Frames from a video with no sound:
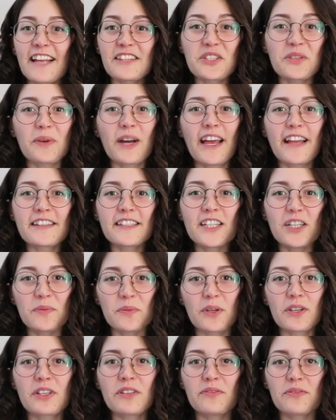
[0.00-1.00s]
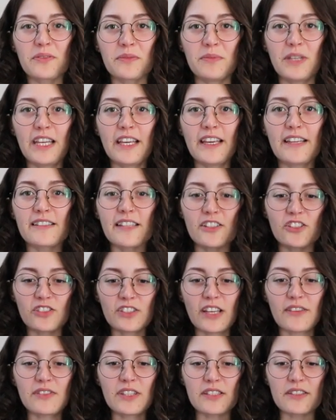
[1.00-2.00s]
And so what ended up working for me is I
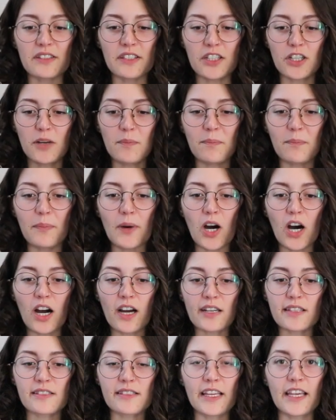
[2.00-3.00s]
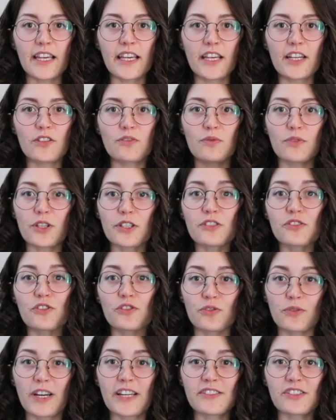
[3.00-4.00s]
just have this little box in Rook's
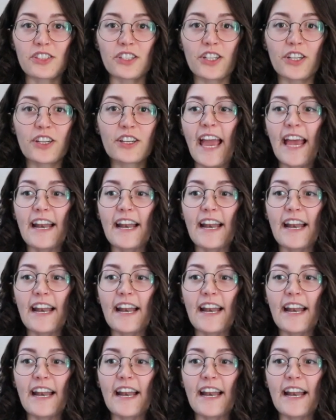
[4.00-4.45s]
dresser,